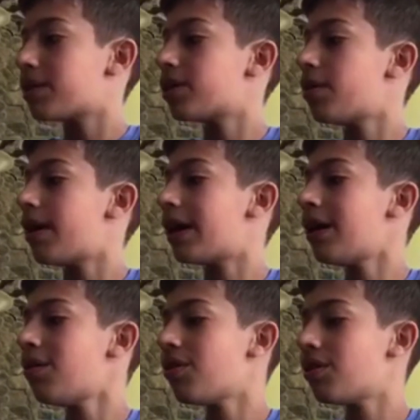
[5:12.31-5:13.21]
So I
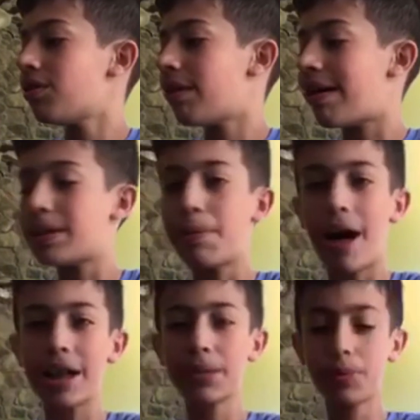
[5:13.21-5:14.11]
got all the glue out as
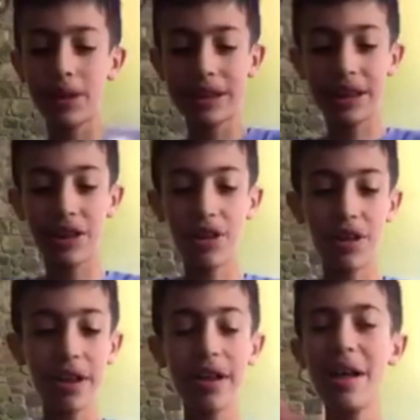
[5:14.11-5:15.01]
possible as I
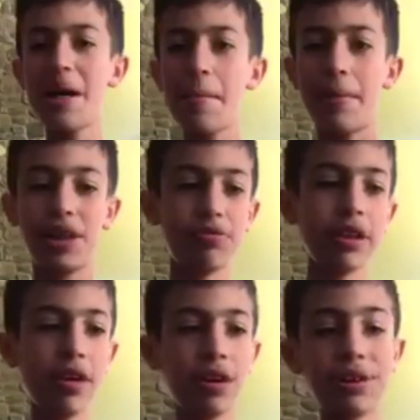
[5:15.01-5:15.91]
could, but it's really
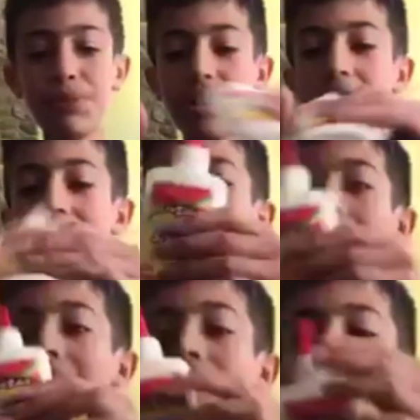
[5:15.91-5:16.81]
hard, so I'm just gonna add in